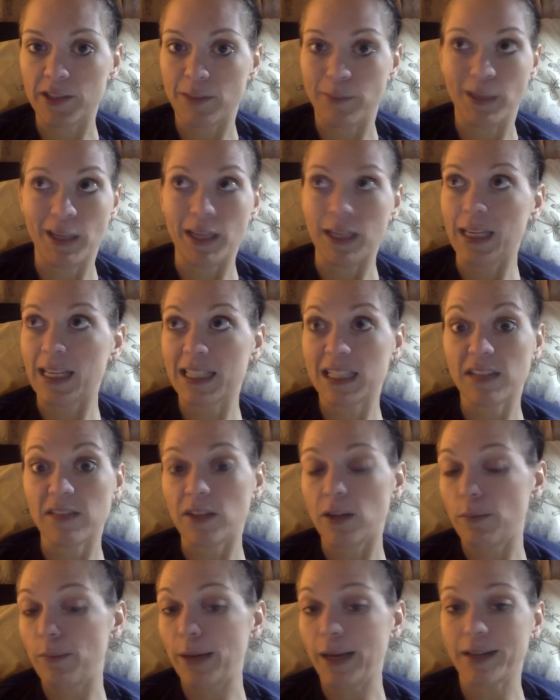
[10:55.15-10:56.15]
I mean, I guess if
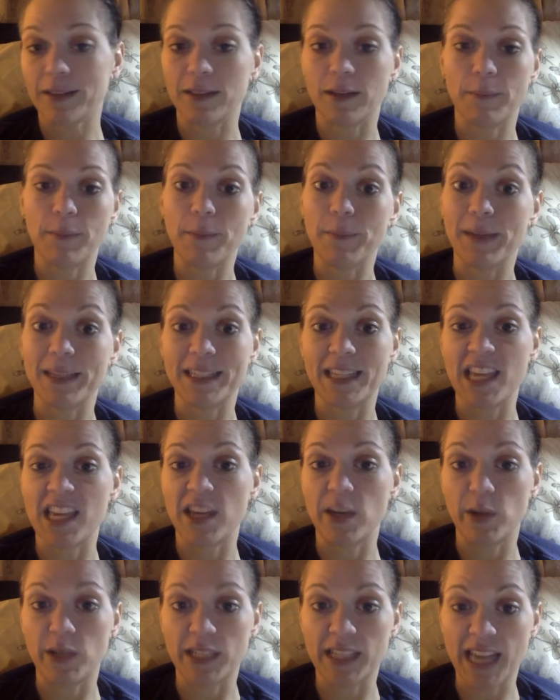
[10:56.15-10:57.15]
they're backed up, it might
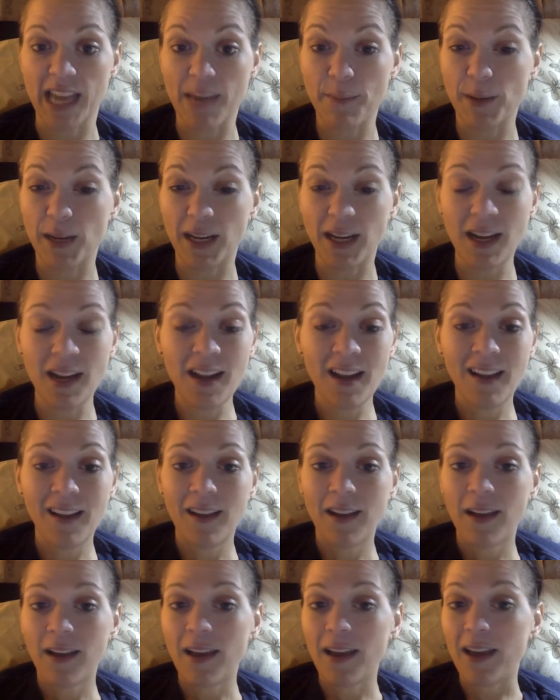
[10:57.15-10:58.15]
take you a day. But
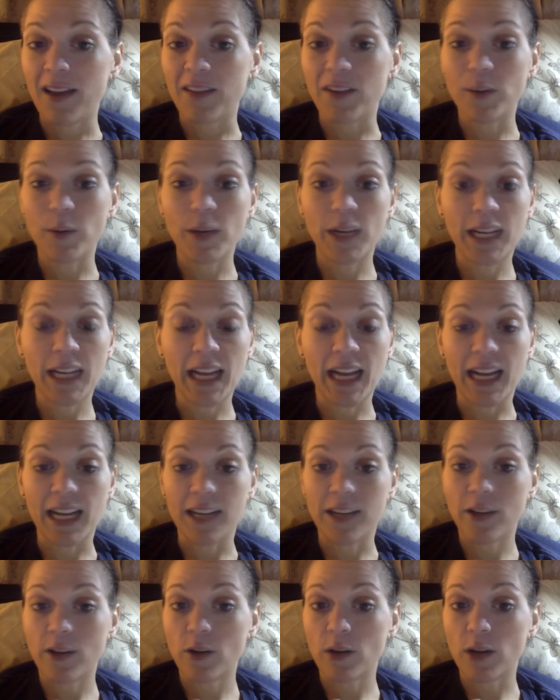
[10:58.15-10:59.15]
everyone I
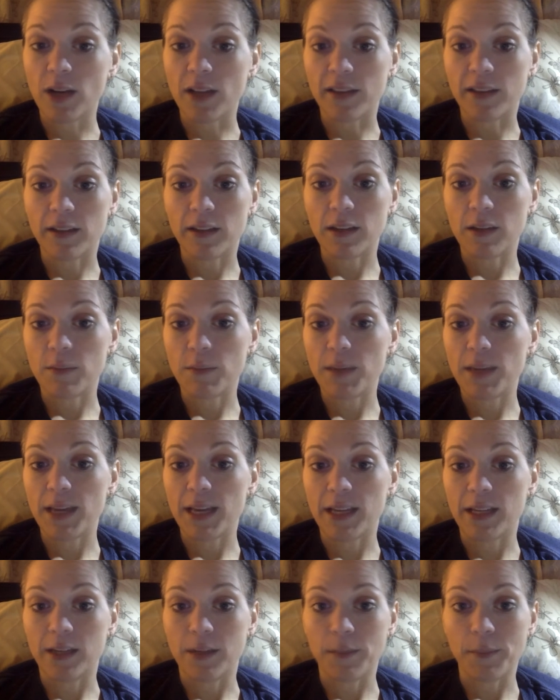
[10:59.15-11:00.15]
know got their
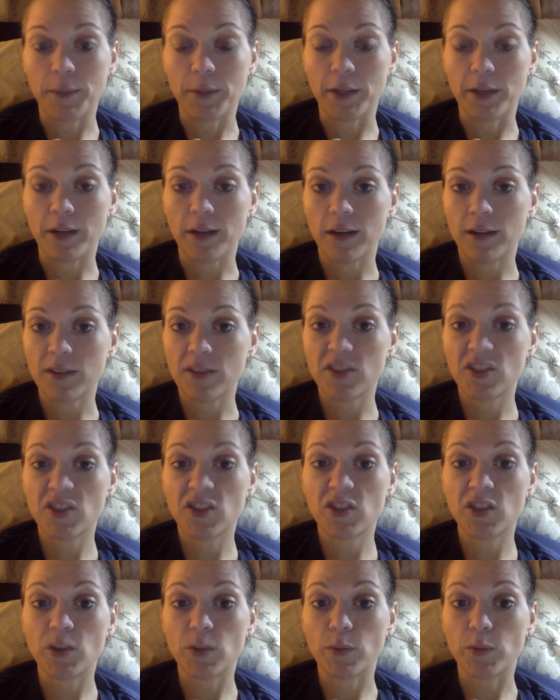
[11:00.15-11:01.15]
NPI number
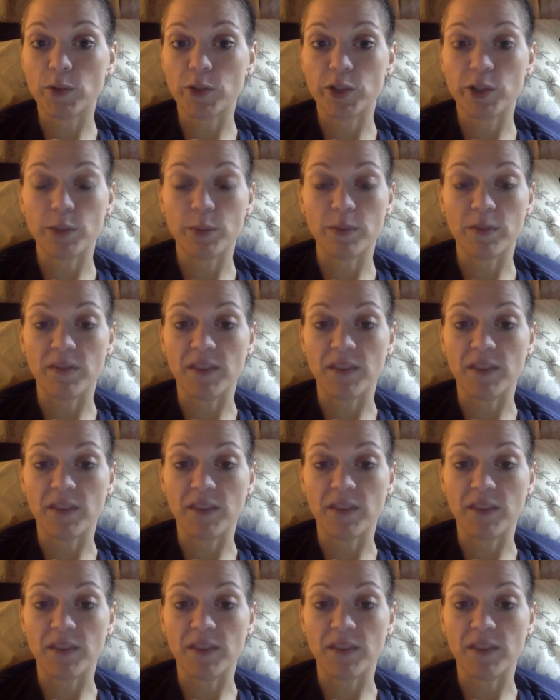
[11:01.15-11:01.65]
super, super